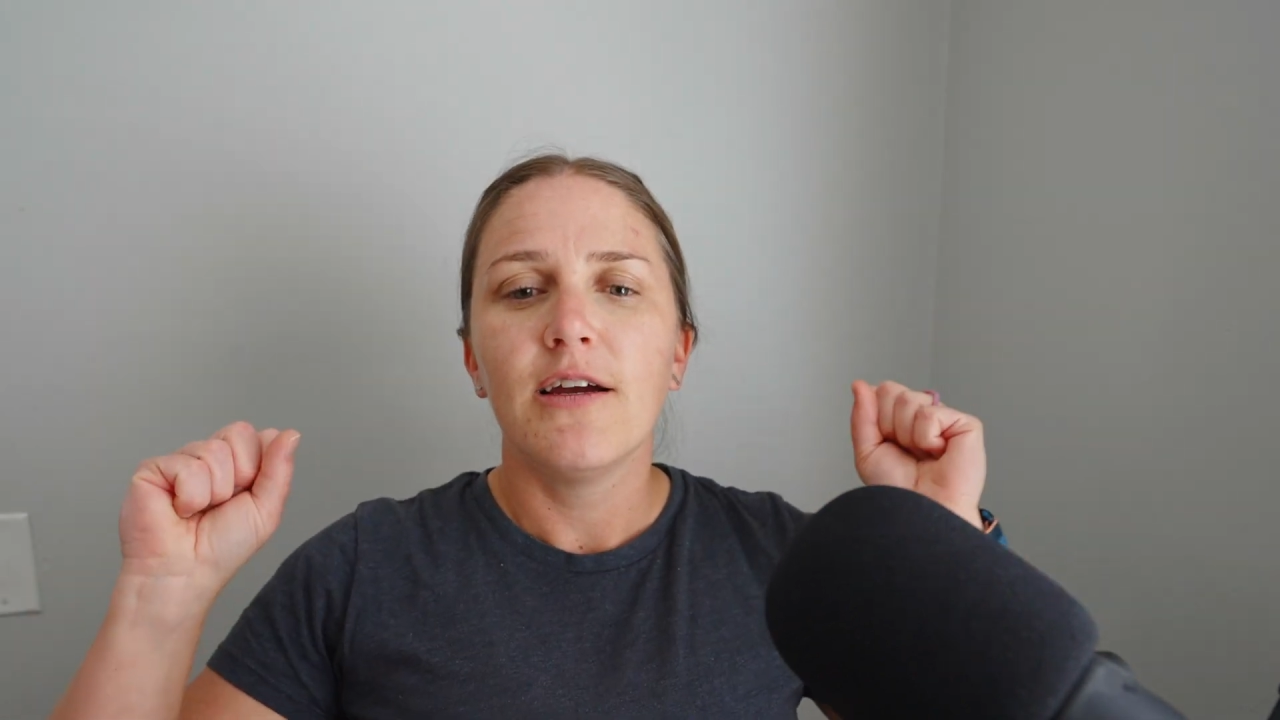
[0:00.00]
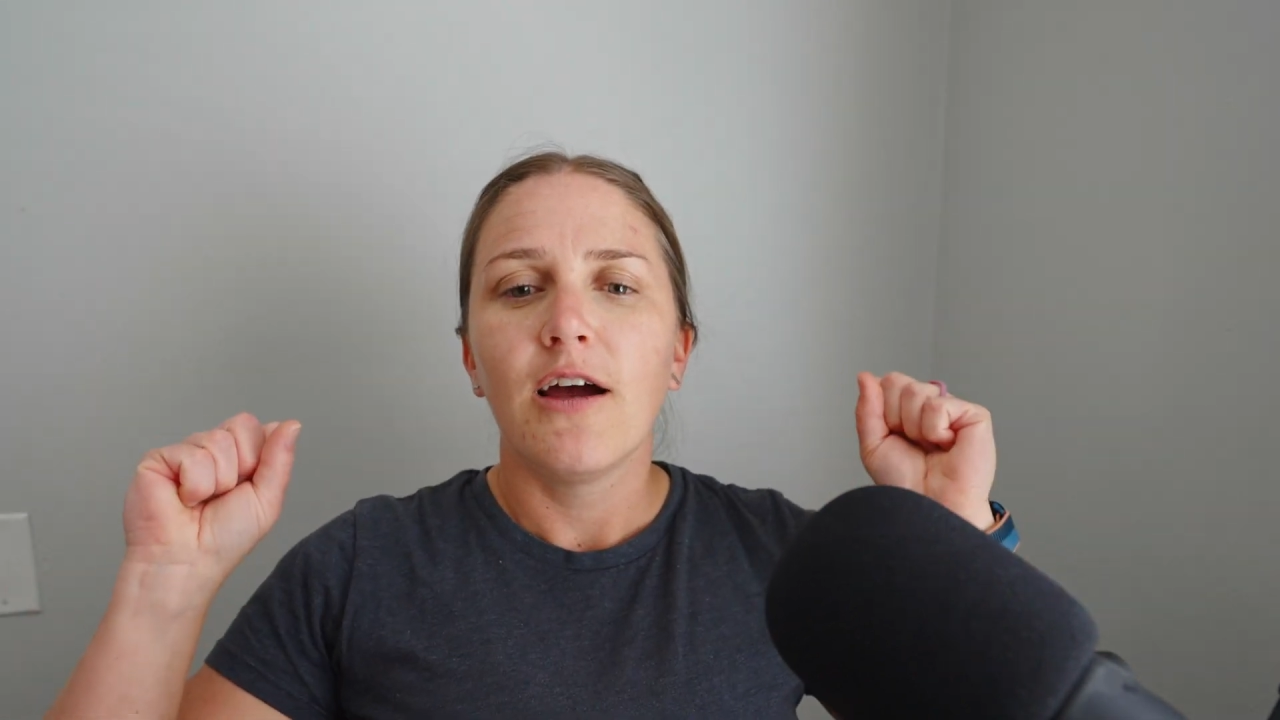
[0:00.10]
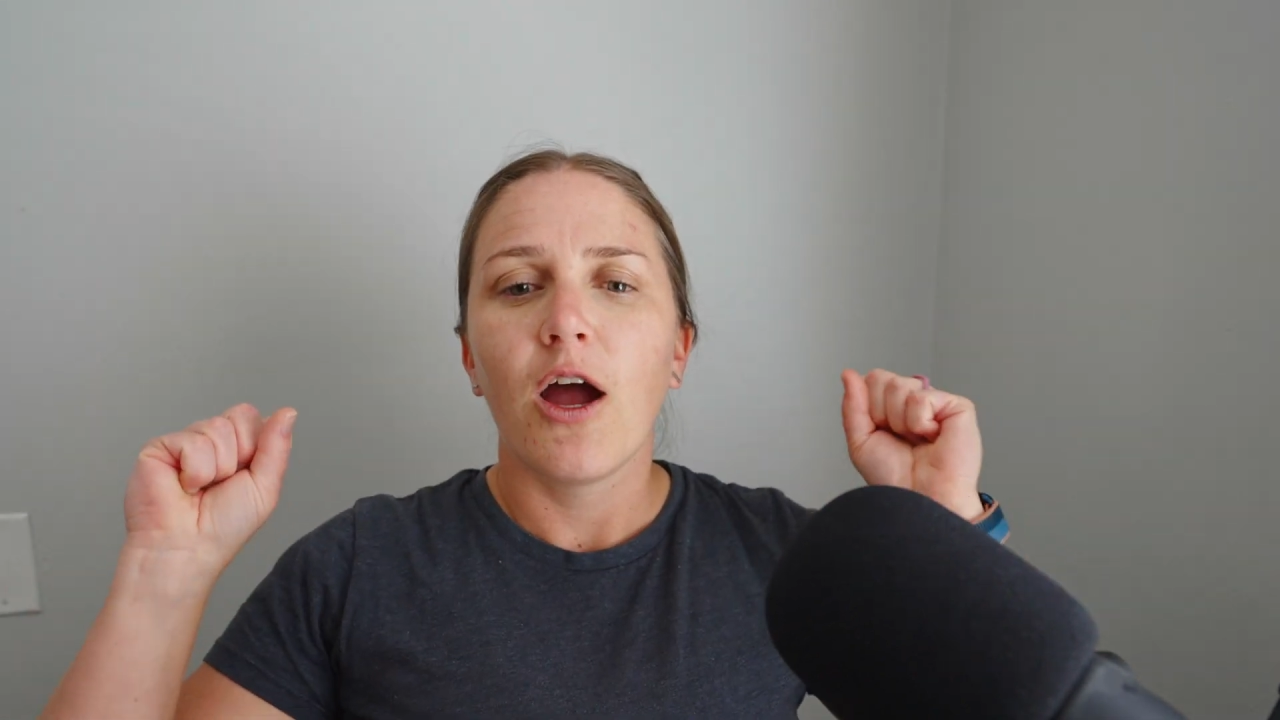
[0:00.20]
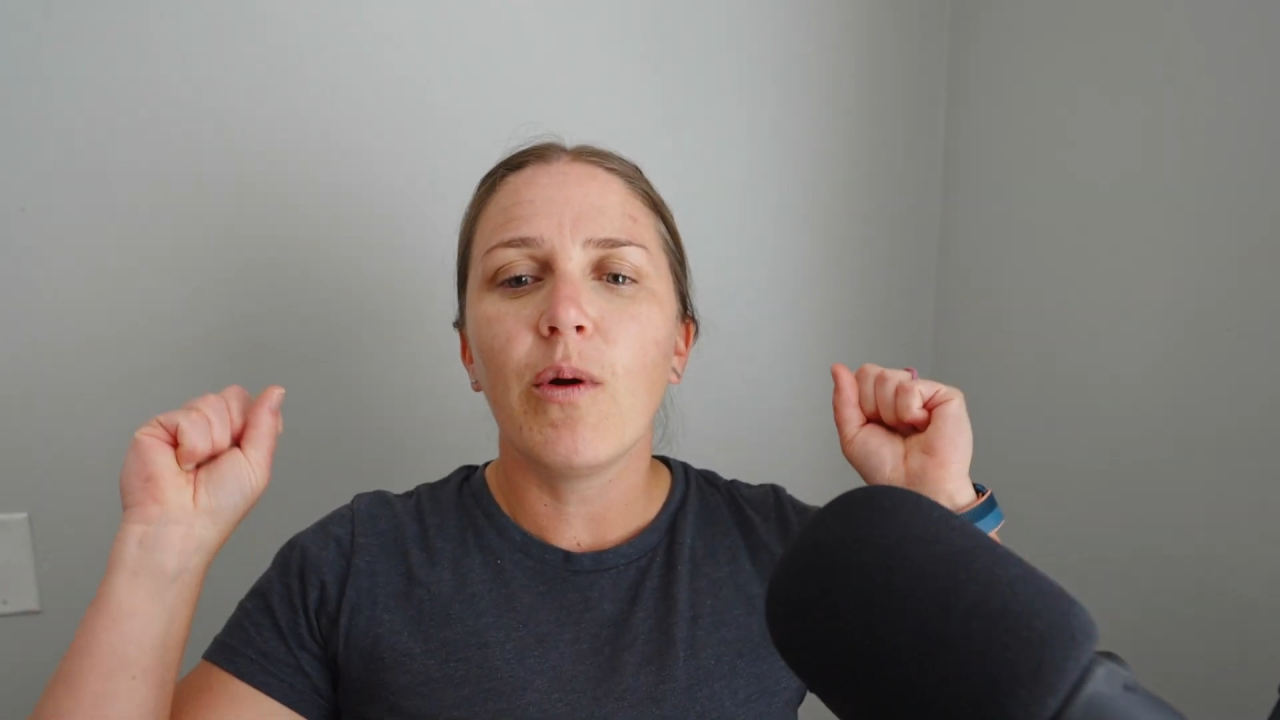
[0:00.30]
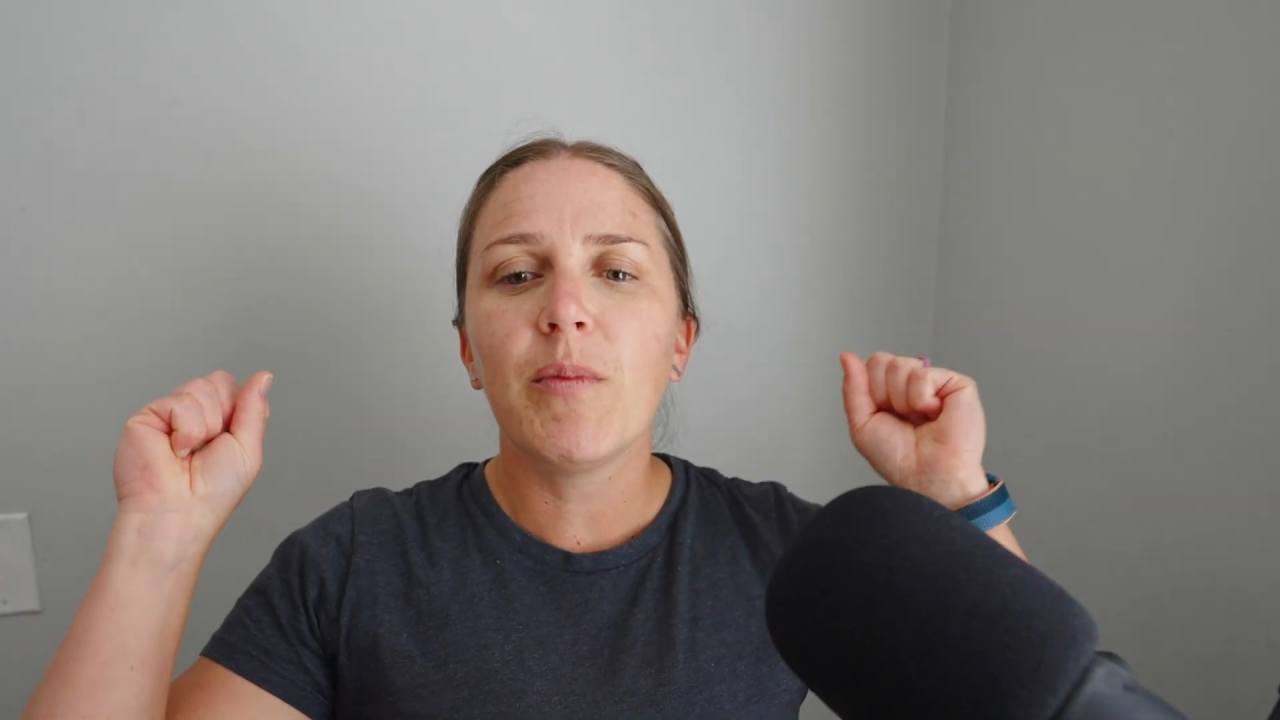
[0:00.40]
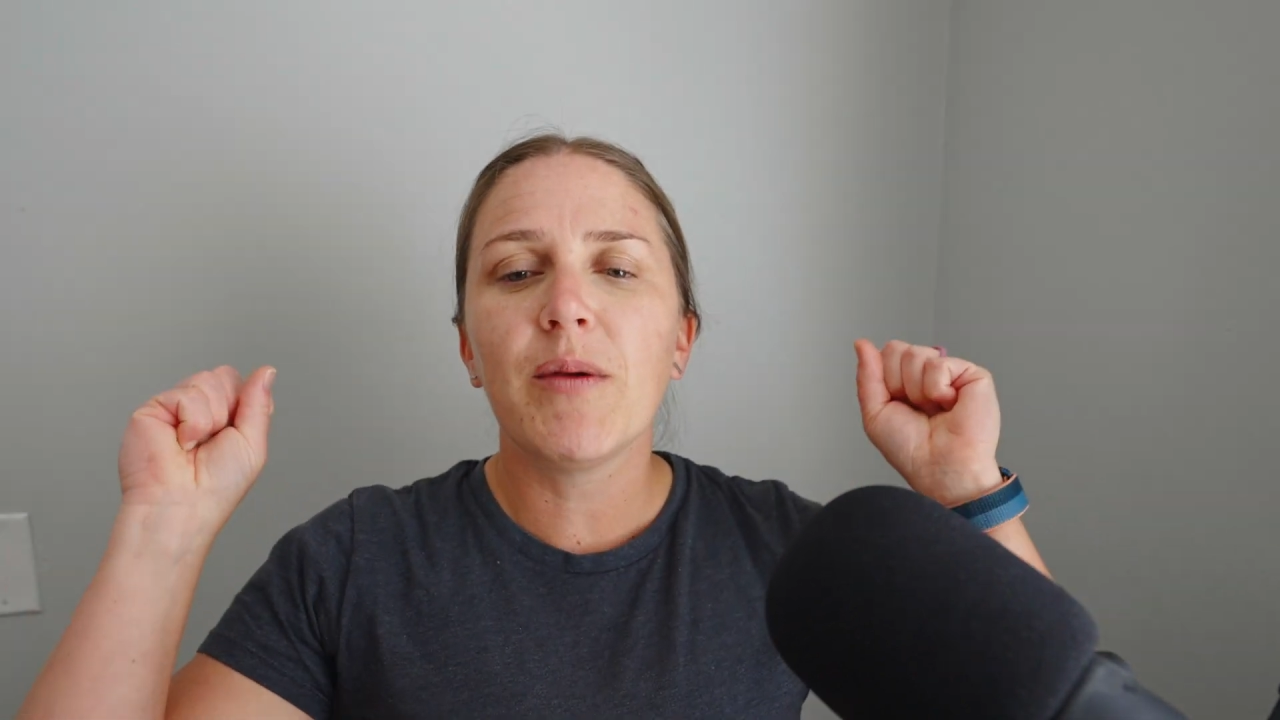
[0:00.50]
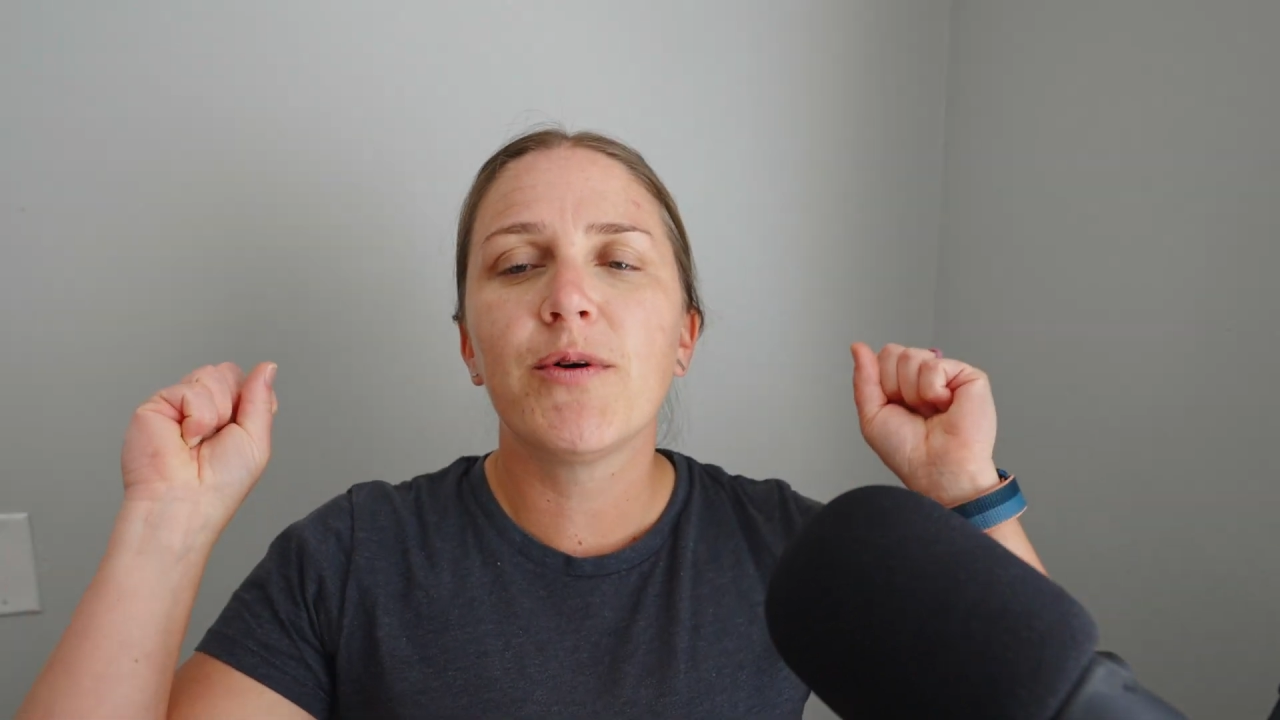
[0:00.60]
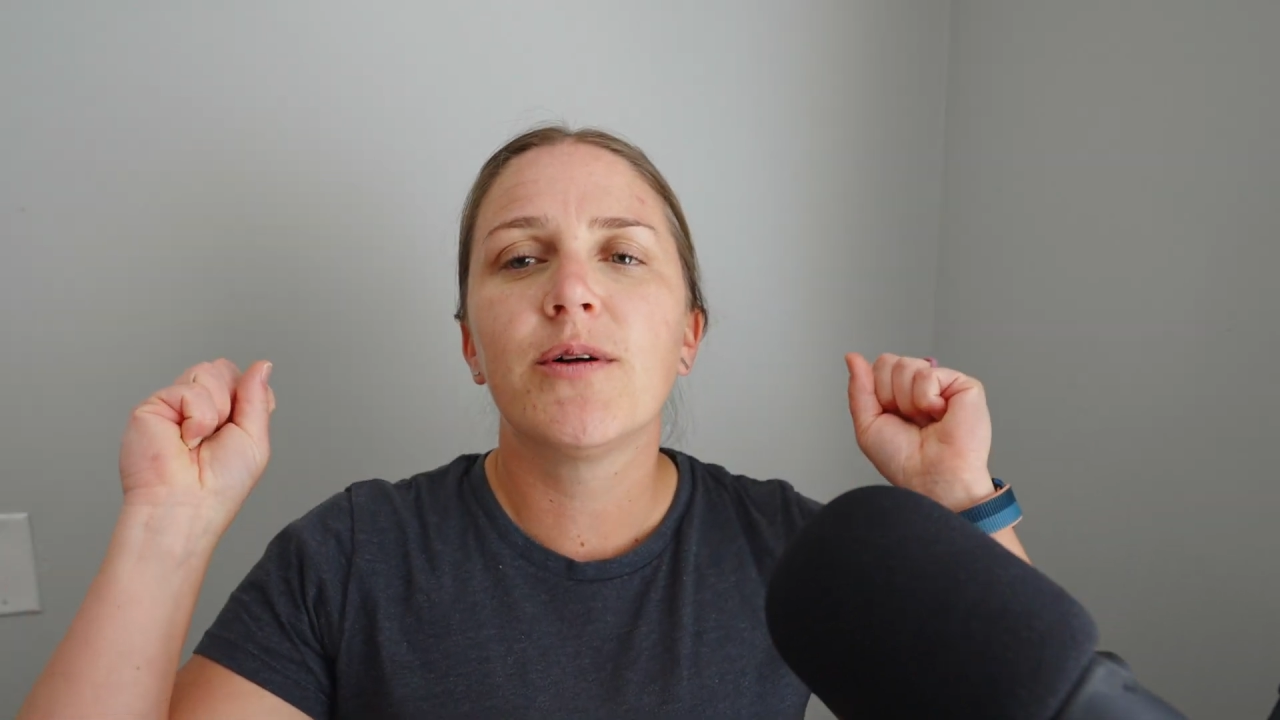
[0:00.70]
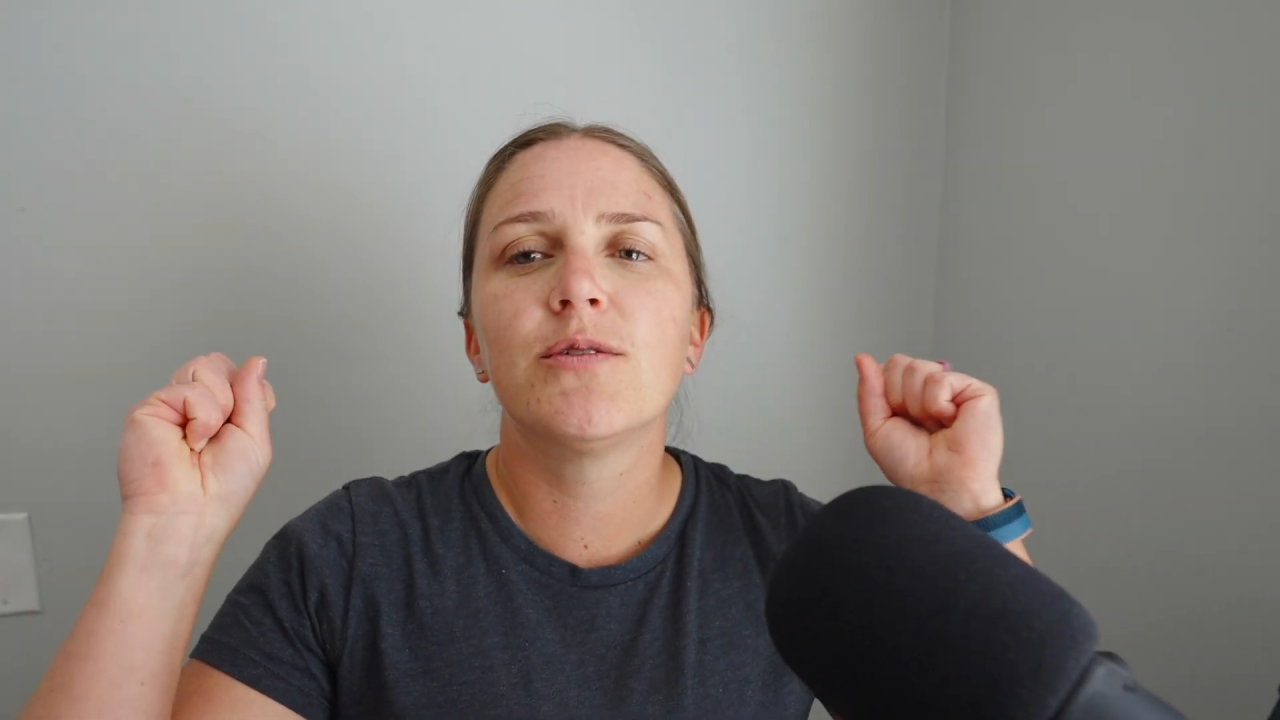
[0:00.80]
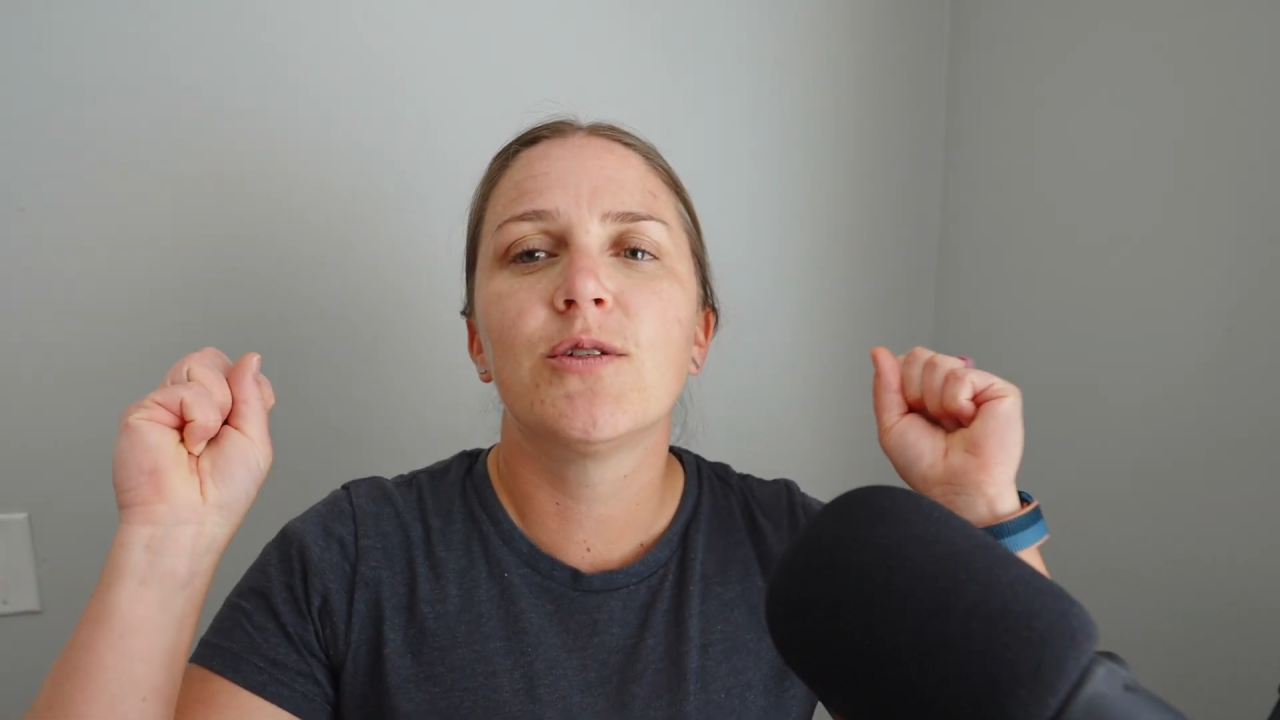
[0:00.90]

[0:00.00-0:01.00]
I want people